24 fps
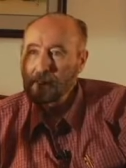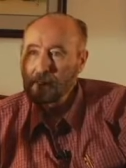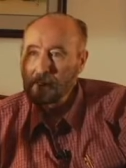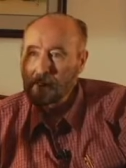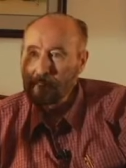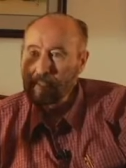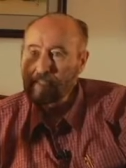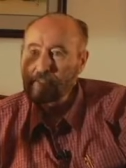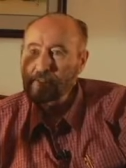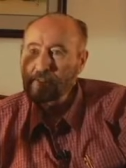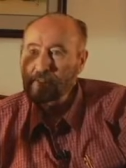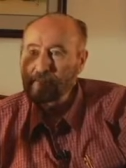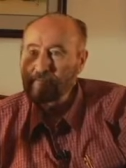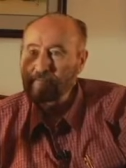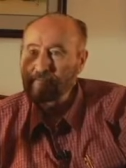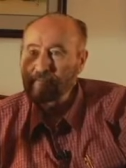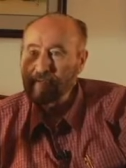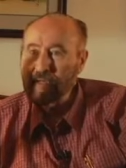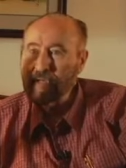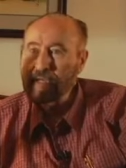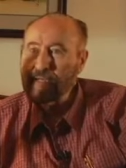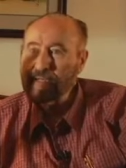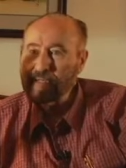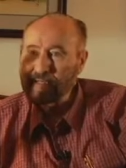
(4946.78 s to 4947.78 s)
is in
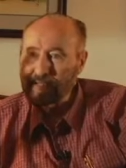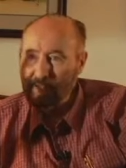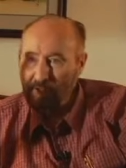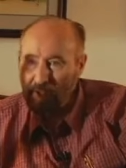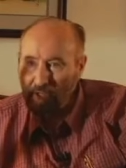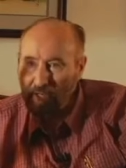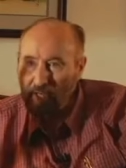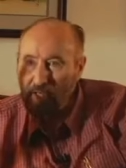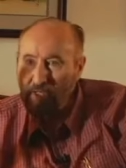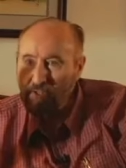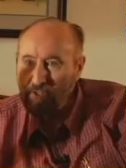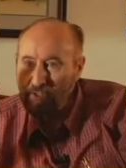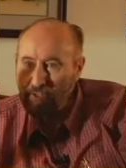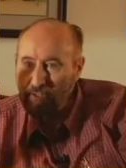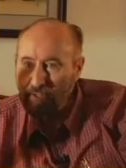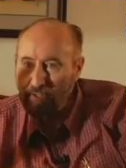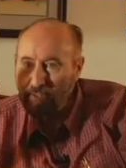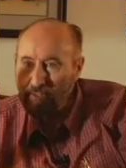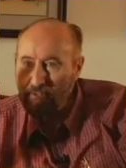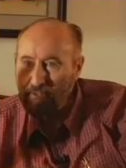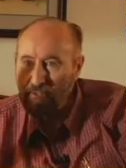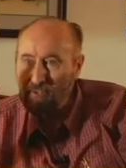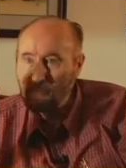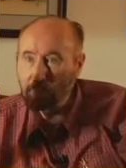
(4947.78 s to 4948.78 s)
fact a change in
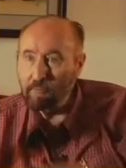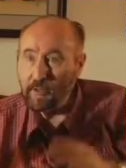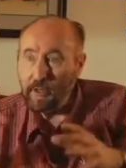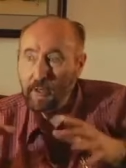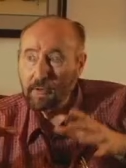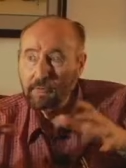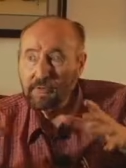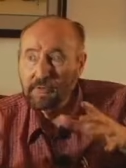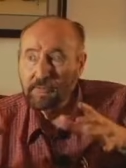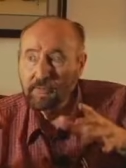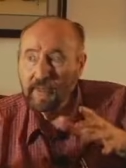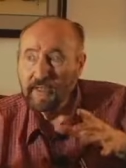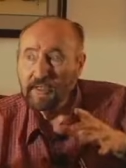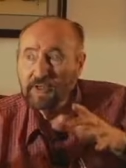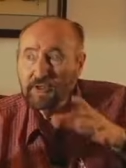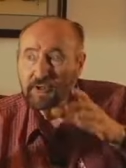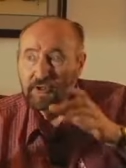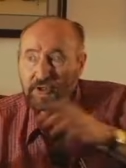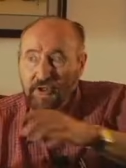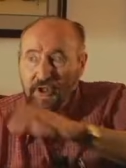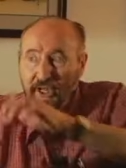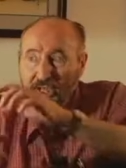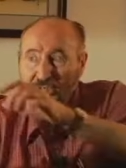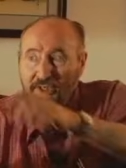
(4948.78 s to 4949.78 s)
energy. We always
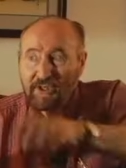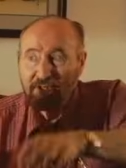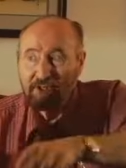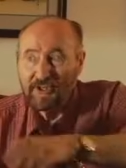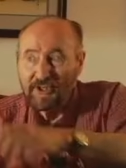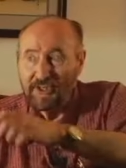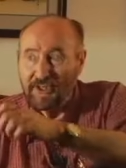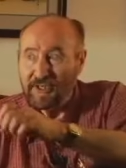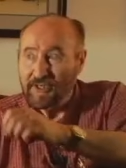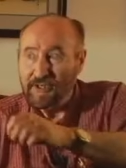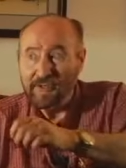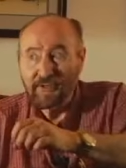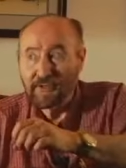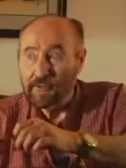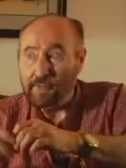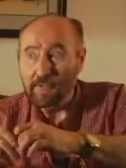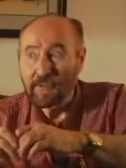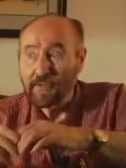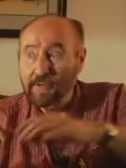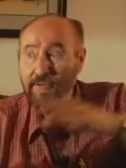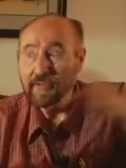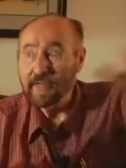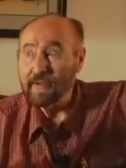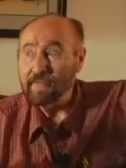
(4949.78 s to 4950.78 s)
measure changes in energy. We
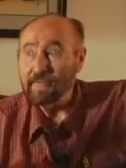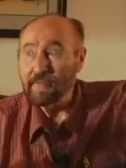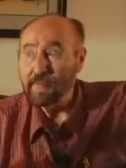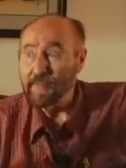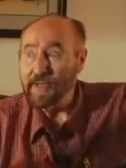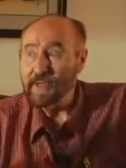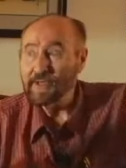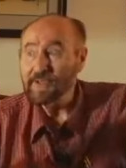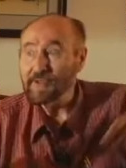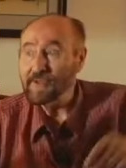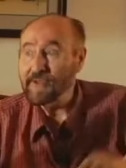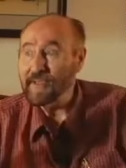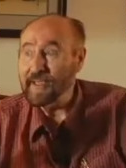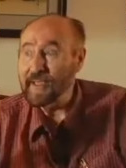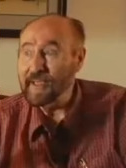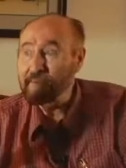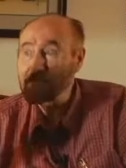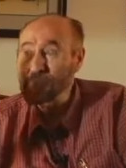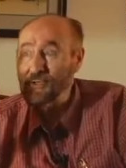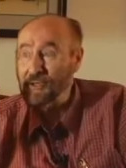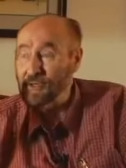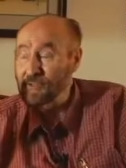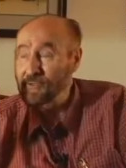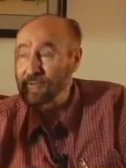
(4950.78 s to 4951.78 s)
don't ever measure the
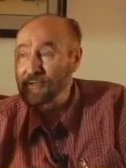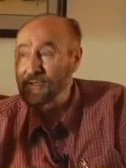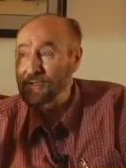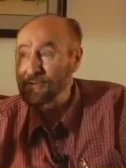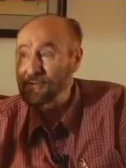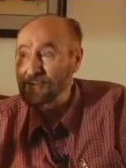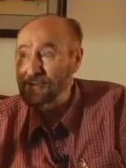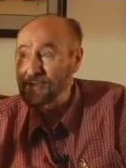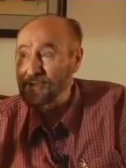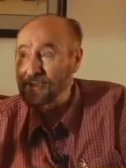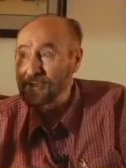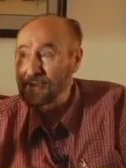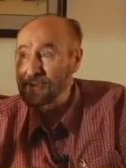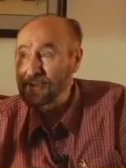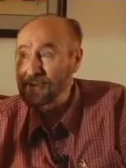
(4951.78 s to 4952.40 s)
absolute energy.